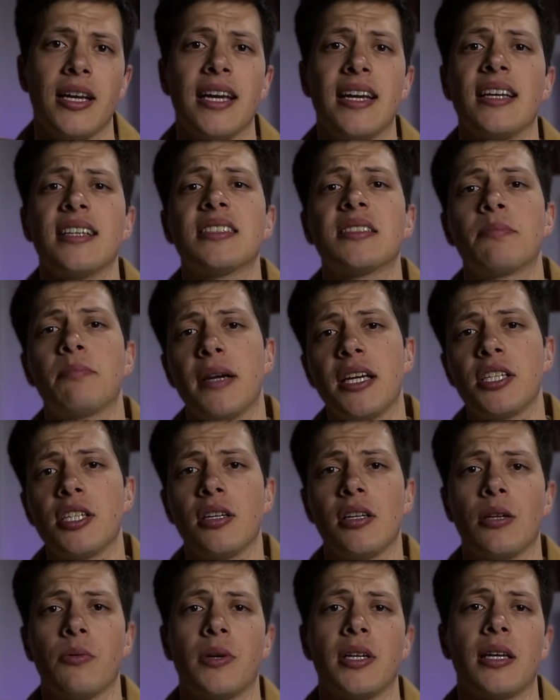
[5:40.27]

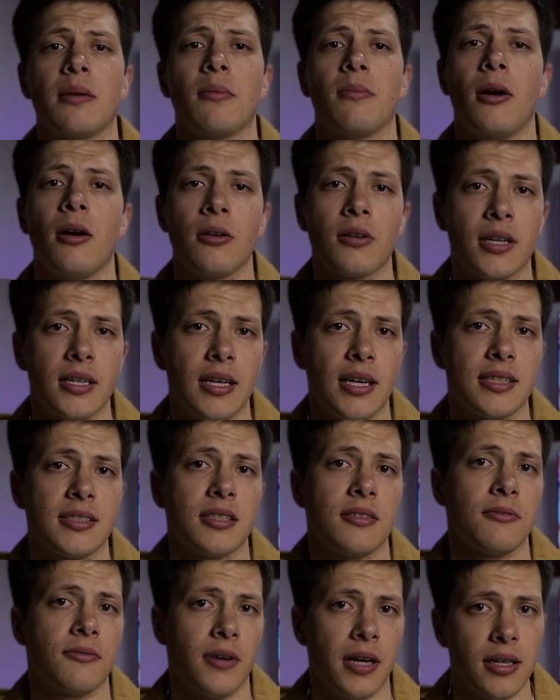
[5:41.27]
especially when I'm
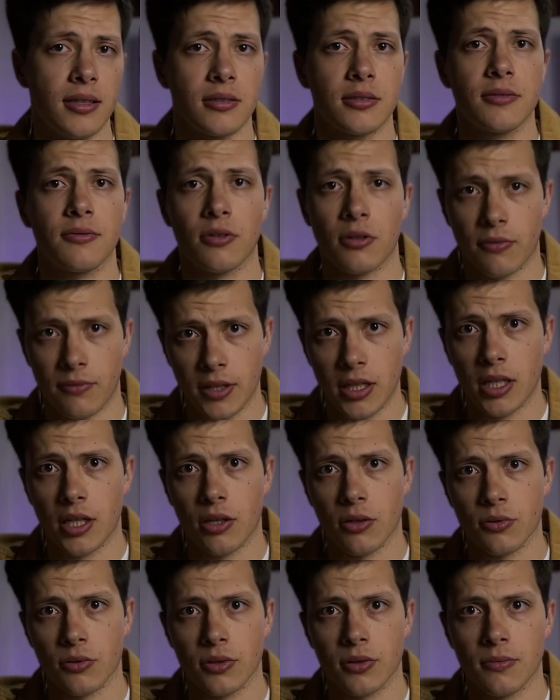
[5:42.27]
organizing files for
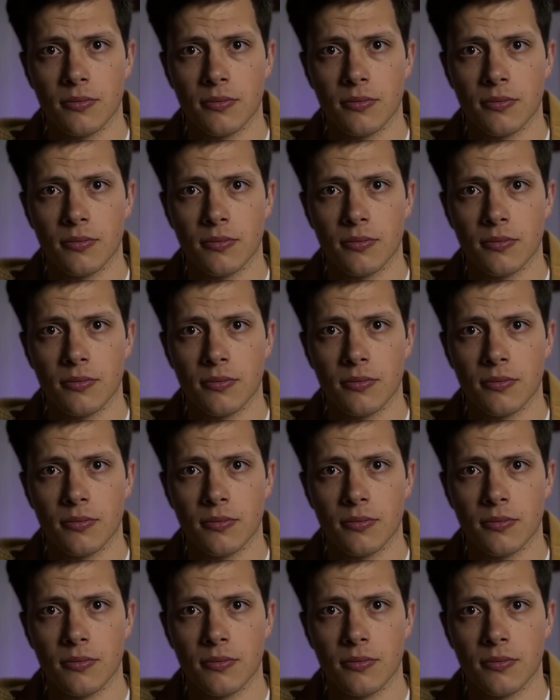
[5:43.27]
videos.